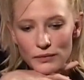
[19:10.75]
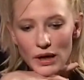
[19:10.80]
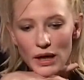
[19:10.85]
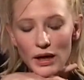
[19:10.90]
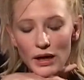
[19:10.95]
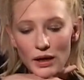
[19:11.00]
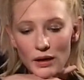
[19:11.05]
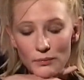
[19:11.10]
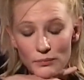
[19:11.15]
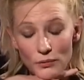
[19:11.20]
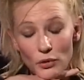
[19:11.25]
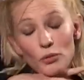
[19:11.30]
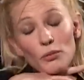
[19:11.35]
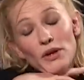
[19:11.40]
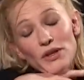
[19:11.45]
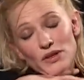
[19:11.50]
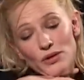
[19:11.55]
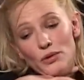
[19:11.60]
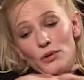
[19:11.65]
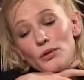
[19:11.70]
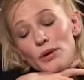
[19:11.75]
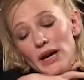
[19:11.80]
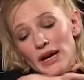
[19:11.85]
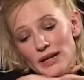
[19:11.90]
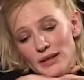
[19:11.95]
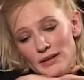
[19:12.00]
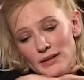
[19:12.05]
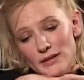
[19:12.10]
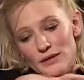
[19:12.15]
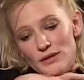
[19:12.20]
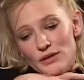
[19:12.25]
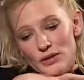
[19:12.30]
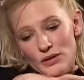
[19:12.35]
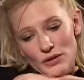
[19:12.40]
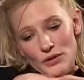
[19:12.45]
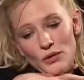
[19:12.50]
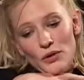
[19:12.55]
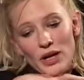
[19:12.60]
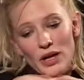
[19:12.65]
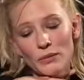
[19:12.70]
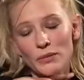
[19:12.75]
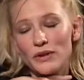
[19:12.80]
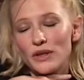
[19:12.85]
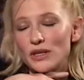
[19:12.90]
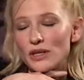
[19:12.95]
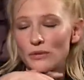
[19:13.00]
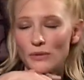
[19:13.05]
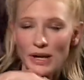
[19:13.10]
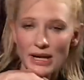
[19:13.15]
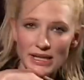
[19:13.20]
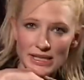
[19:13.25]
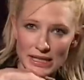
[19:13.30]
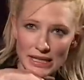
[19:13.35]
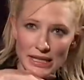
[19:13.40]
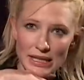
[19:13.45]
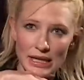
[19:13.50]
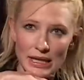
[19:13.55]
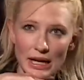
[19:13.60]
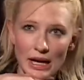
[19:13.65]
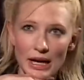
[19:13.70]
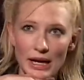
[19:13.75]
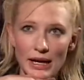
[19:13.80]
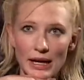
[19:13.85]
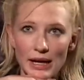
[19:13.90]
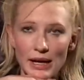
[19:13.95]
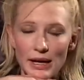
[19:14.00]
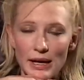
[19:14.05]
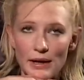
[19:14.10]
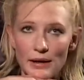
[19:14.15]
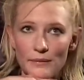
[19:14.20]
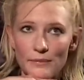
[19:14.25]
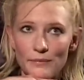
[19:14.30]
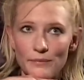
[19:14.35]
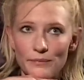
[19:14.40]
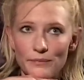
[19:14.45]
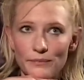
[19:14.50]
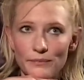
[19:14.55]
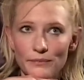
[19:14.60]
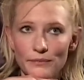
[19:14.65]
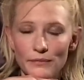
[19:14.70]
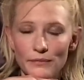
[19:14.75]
uh, almost always, talking with the director that I um,